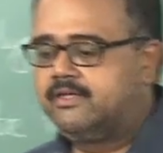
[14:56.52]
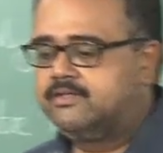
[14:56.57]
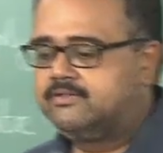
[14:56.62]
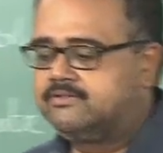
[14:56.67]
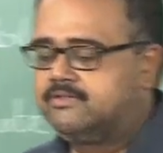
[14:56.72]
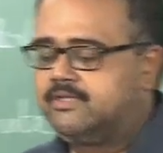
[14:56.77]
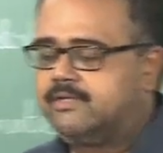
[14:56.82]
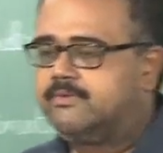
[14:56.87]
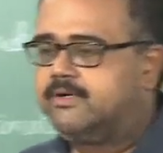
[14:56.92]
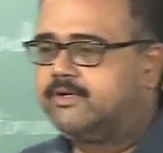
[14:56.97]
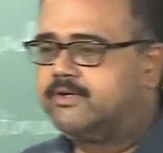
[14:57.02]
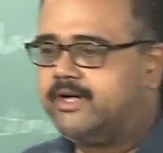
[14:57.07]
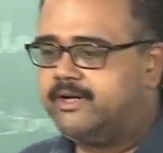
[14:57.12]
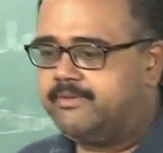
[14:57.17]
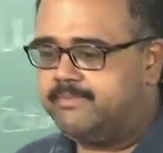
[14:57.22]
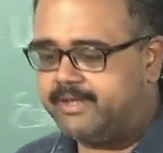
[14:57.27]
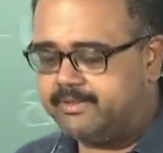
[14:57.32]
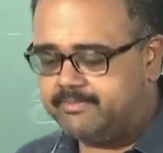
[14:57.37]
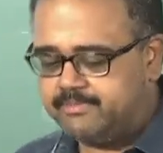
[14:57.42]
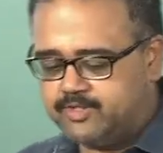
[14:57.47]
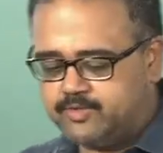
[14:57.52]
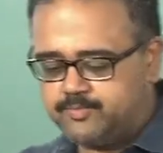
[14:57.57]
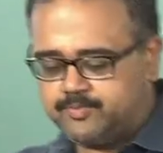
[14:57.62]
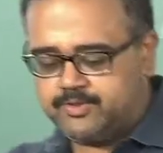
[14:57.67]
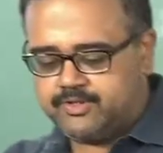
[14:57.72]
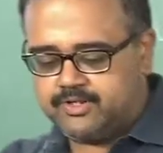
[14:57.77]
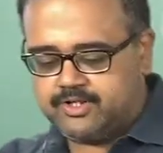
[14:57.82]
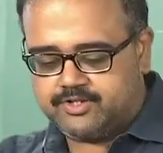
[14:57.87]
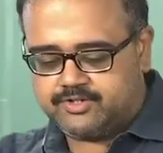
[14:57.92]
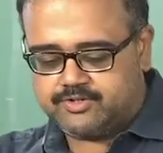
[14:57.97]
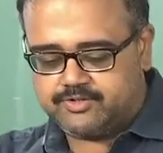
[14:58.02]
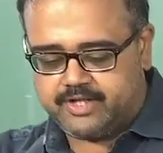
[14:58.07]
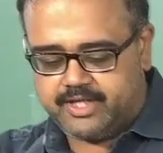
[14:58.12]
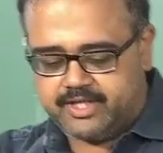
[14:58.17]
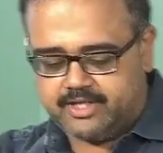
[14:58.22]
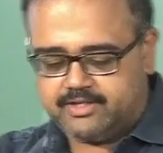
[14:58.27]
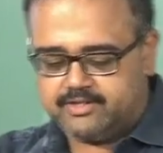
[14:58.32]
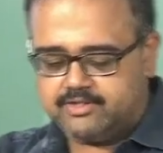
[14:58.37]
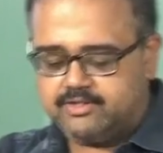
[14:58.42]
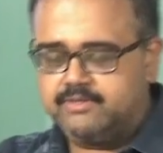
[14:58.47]
So I am not going to make much progress
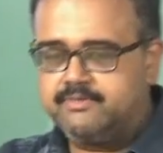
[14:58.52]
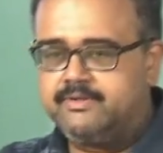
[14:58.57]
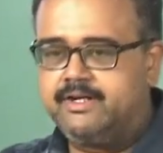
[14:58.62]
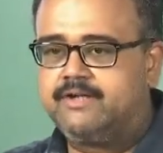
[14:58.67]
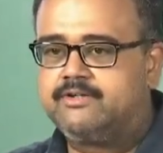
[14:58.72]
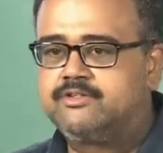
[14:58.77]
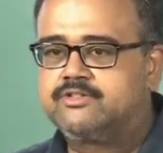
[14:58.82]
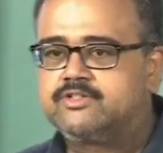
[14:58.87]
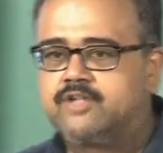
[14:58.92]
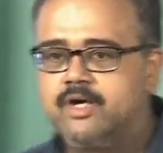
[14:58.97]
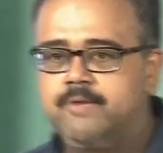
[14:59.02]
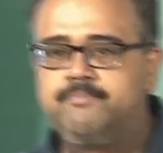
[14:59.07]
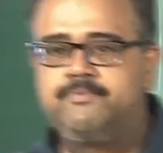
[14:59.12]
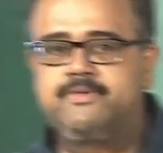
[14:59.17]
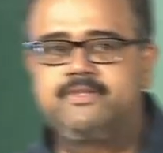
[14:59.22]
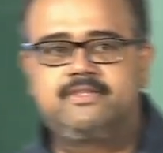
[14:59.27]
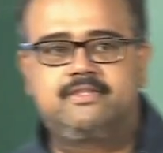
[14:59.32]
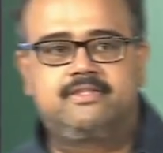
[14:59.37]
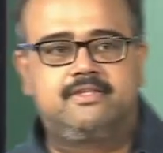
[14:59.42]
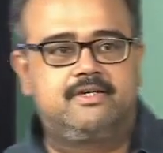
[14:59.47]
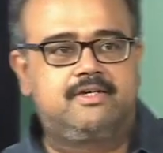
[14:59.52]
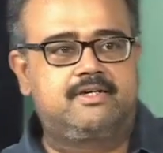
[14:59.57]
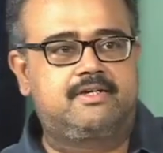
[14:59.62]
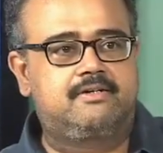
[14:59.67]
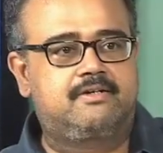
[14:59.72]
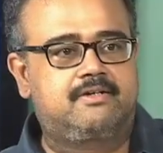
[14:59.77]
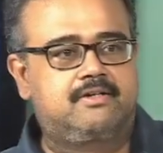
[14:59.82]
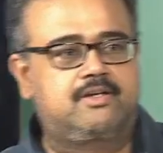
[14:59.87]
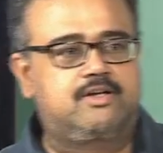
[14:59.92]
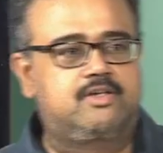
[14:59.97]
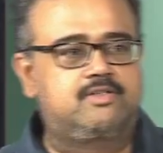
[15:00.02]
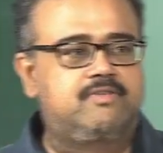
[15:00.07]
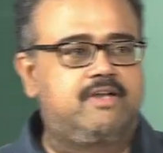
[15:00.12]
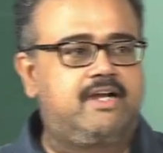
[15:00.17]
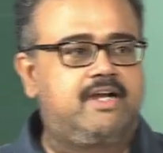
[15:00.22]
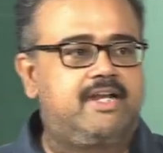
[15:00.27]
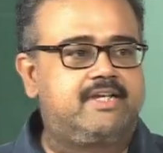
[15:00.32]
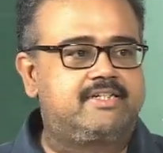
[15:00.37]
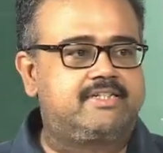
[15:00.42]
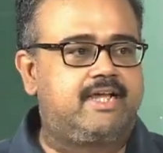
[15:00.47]
today, so we will have to stop with cross
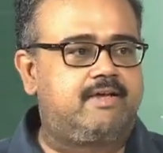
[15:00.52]
validation.